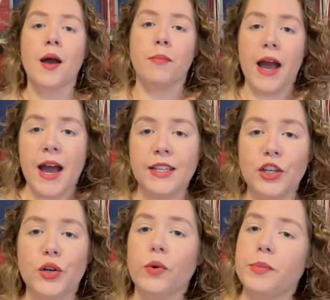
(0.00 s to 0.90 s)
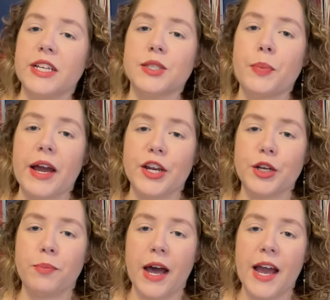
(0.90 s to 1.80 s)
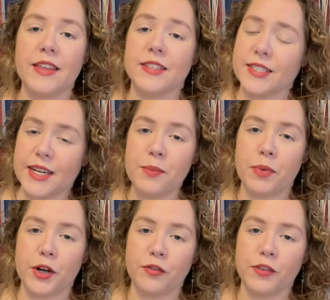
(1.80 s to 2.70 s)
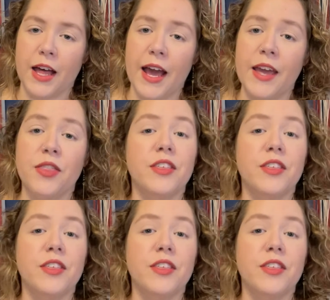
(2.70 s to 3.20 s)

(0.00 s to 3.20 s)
My eye look will be inspired by the state butterfly, the